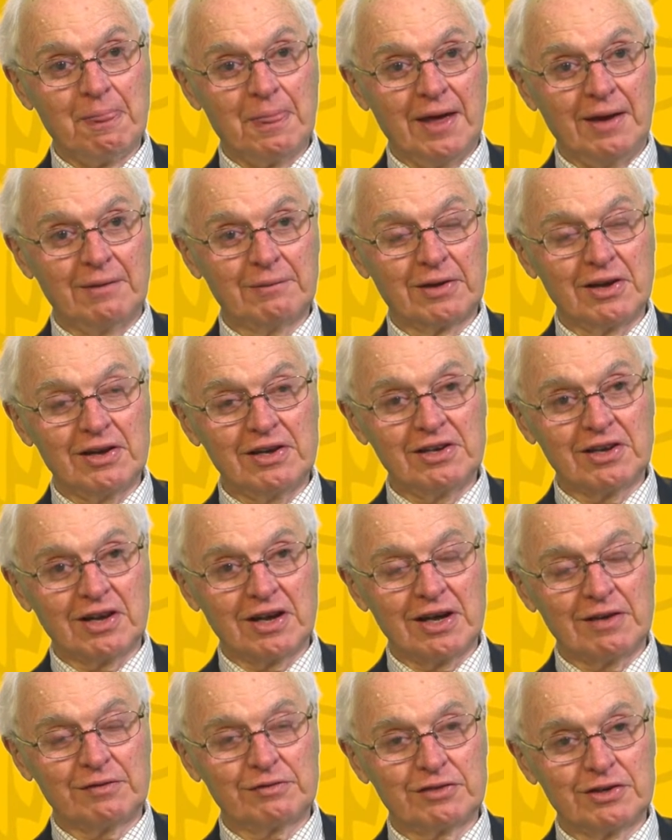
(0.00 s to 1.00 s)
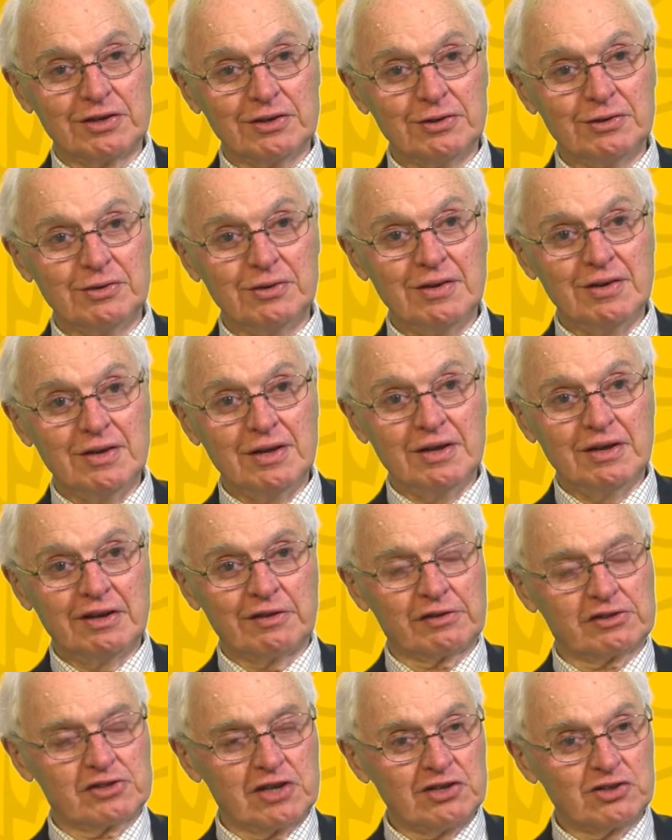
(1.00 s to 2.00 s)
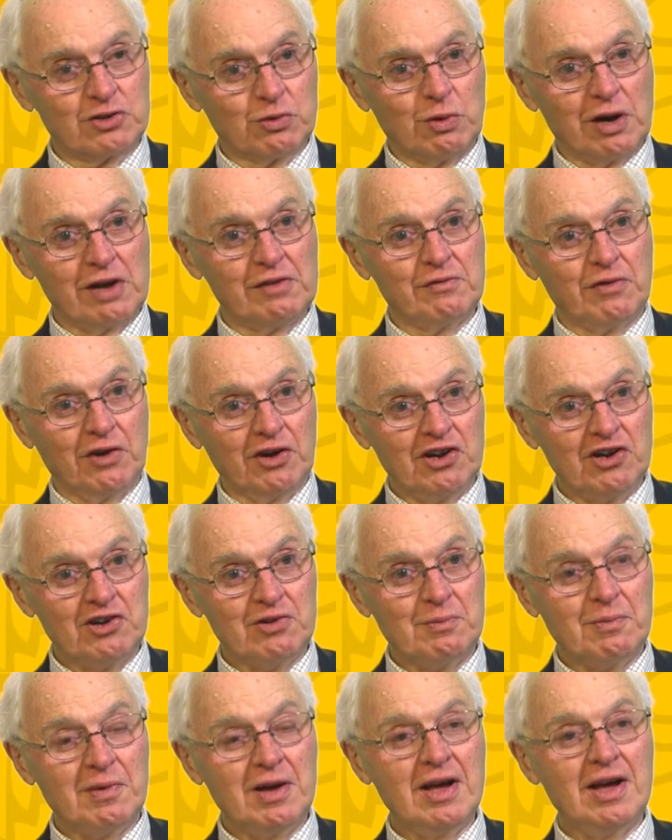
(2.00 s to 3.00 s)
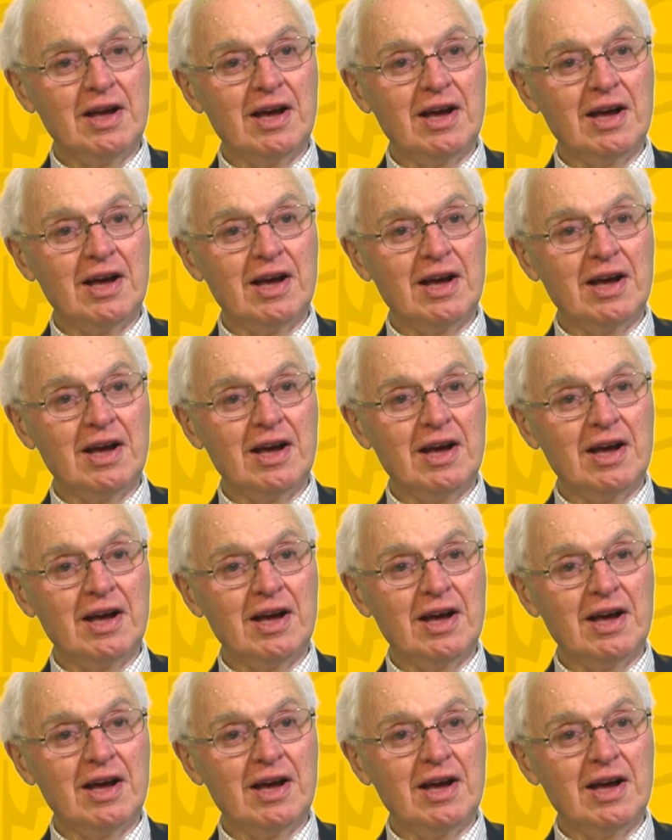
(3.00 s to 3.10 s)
I'm going to have to, if it's into one volume,